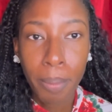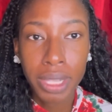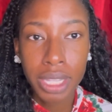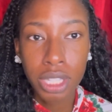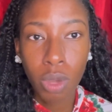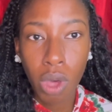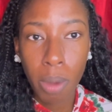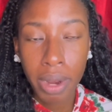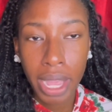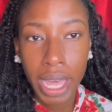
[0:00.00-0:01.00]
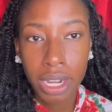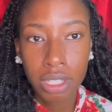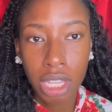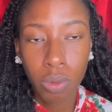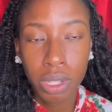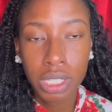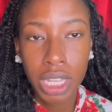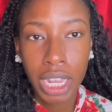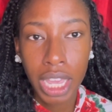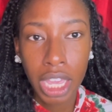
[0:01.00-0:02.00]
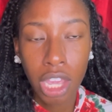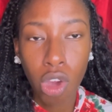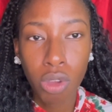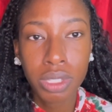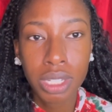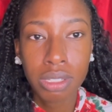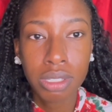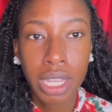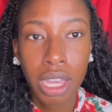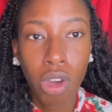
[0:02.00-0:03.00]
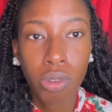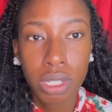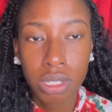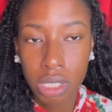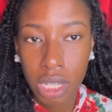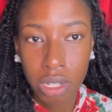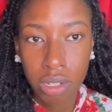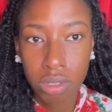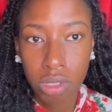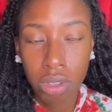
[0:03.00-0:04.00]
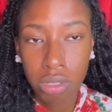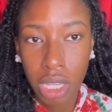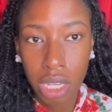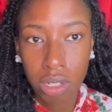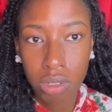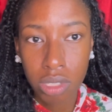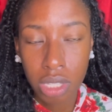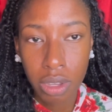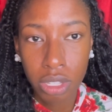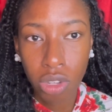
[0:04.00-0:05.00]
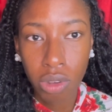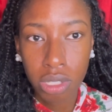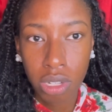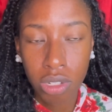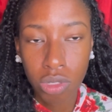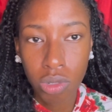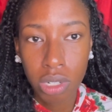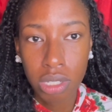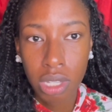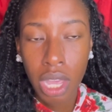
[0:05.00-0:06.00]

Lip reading: But let's say Walmart had a thing where they said, hey, only sneakers, no sandals, and when you go into our stores,